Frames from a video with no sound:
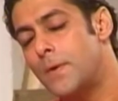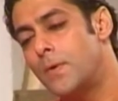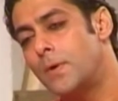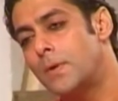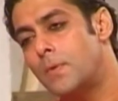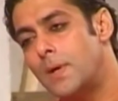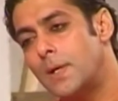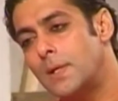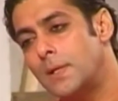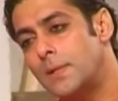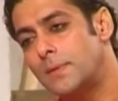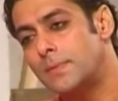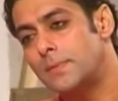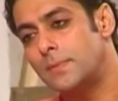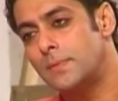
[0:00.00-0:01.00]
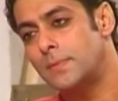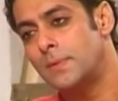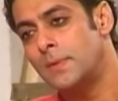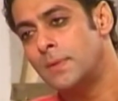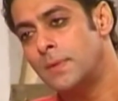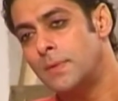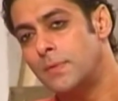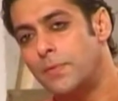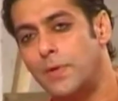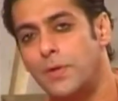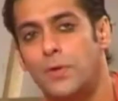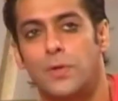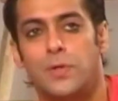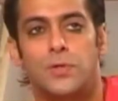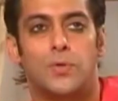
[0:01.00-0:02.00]
you go on quietly. When
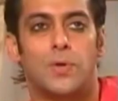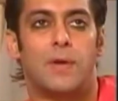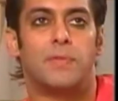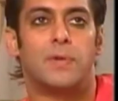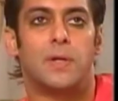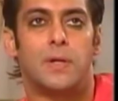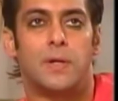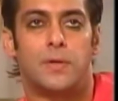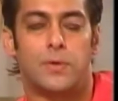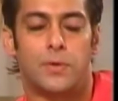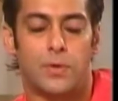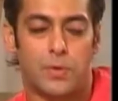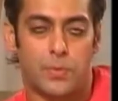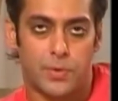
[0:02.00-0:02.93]
you know that you haven't done it, you're